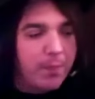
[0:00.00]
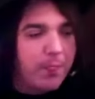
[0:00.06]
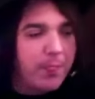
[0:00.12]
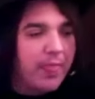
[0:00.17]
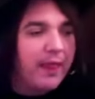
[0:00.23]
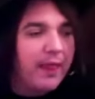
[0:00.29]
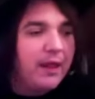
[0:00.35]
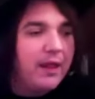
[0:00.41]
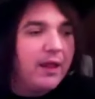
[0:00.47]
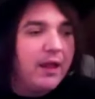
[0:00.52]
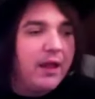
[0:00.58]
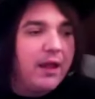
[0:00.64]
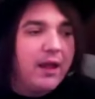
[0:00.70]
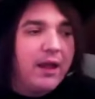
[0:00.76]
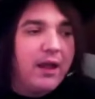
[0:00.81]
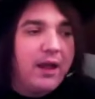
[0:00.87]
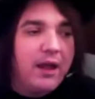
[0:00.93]

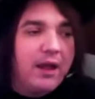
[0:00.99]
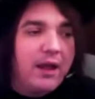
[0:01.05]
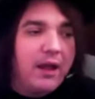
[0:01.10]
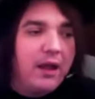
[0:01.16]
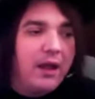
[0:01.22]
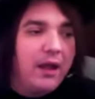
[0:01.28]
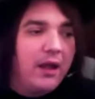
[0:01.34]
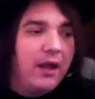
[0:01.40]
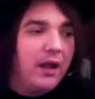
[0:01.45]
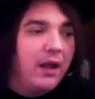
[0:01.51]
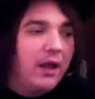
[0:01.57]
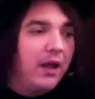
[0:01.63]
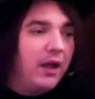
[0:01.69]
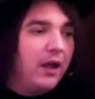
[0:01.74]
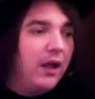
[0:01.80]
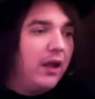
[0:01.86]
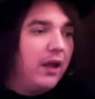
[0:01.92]

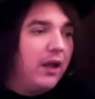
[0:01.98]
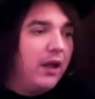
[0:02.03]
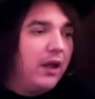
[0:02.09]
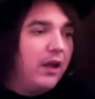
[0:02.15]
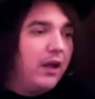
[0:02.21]
Nothing is said.